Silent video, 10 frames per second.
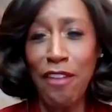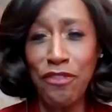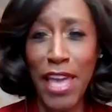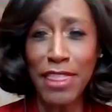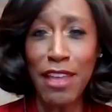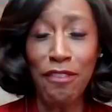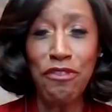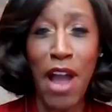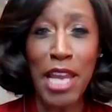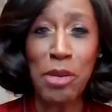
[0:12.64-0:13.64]
At Faith on
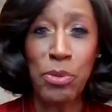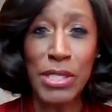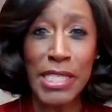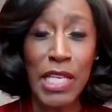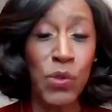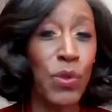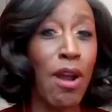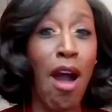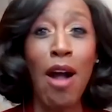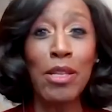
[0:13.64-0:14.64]
Friday Presents,
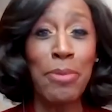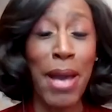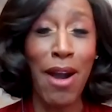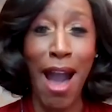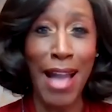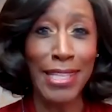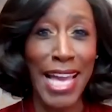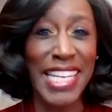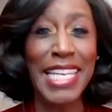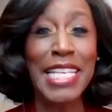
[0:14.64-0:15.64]
we're all about
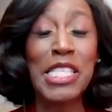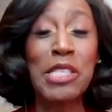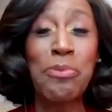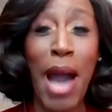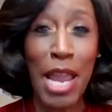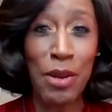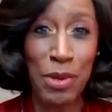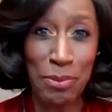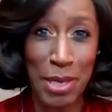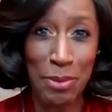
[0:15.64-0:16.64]
highlighting
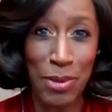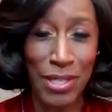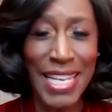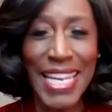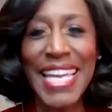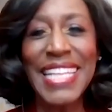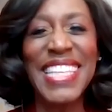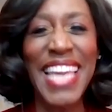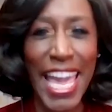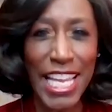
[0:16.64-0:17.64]
inspiring people,
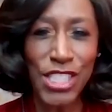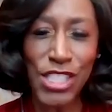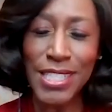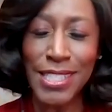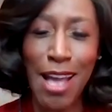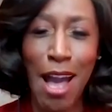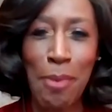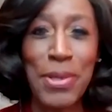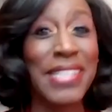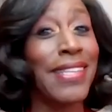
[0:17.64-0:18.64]
engaging
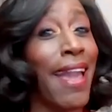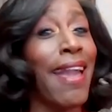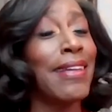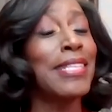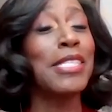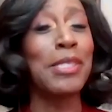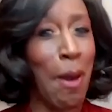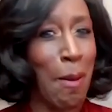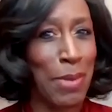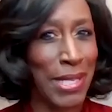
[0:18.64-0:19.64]
topics, and
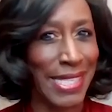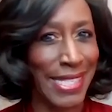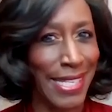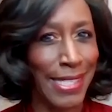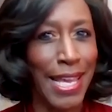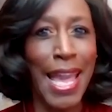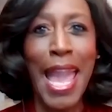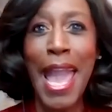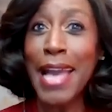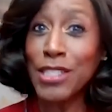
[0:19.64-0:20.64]
small businesses.
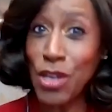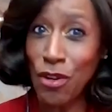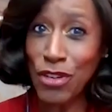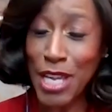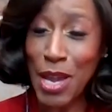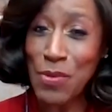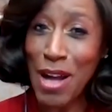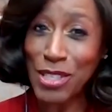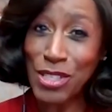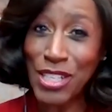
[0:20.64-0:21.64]
And don't forget,
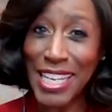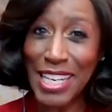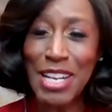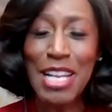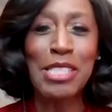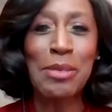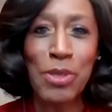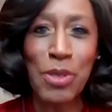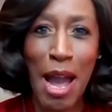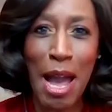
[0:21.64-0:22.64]
while you're here,
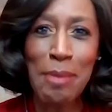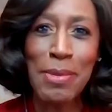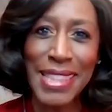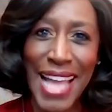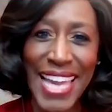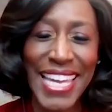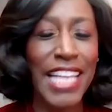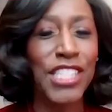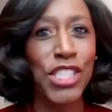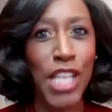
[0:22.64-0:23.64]
subscribe, like,
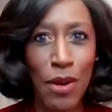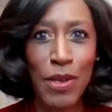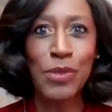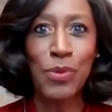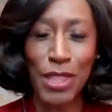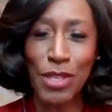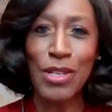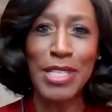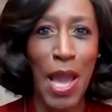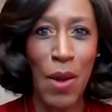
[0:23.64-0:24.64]
and share us with
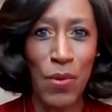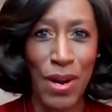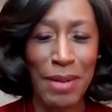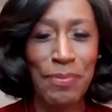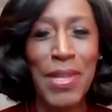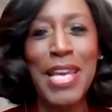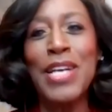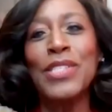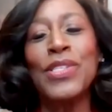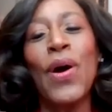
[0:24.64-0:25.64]
your network.
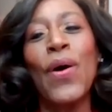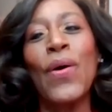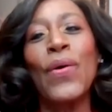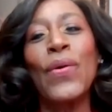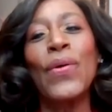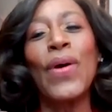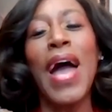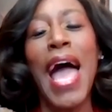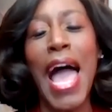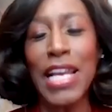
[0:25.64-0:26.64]
So,
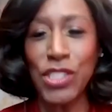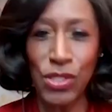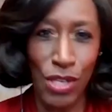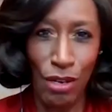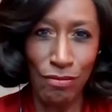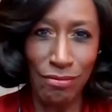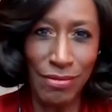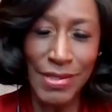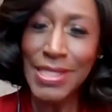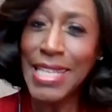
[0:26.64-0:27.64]
as you know,
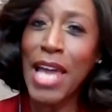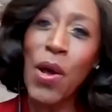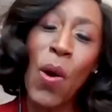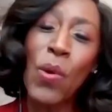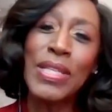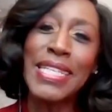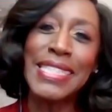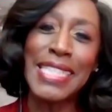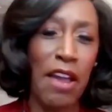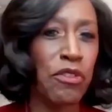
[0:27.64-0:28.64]
not
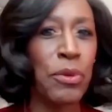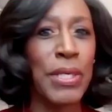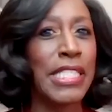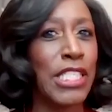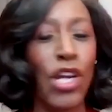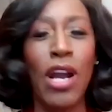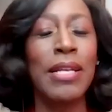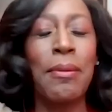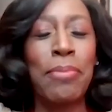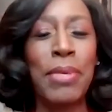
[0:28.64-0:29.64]
only did everyone
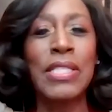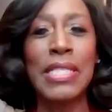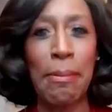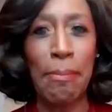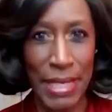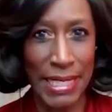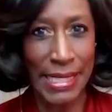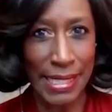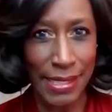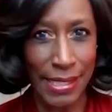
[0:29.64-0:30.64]
start building a
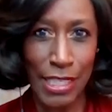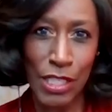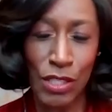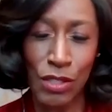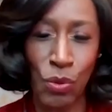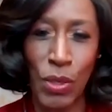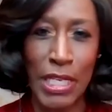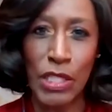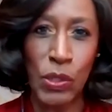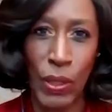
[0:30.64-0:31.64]
business in
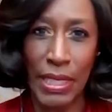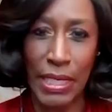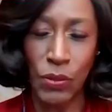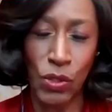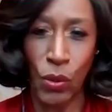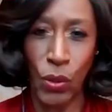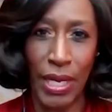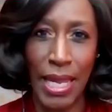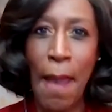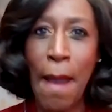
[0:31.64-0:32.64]

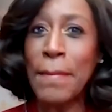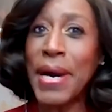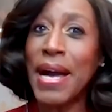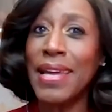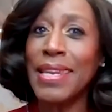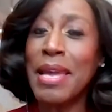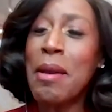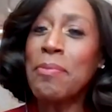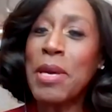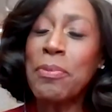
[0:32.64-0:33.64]
2023, but
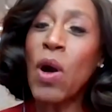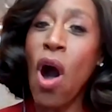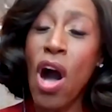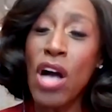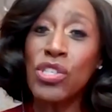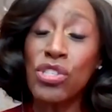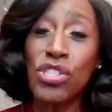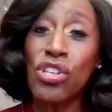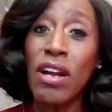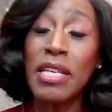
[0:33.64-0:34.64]
people also
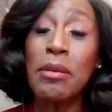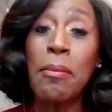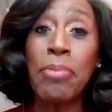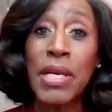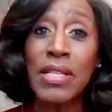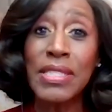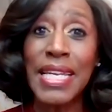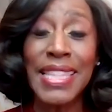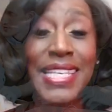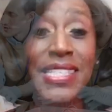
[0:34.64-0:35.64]
started
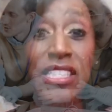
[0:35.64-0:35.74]
building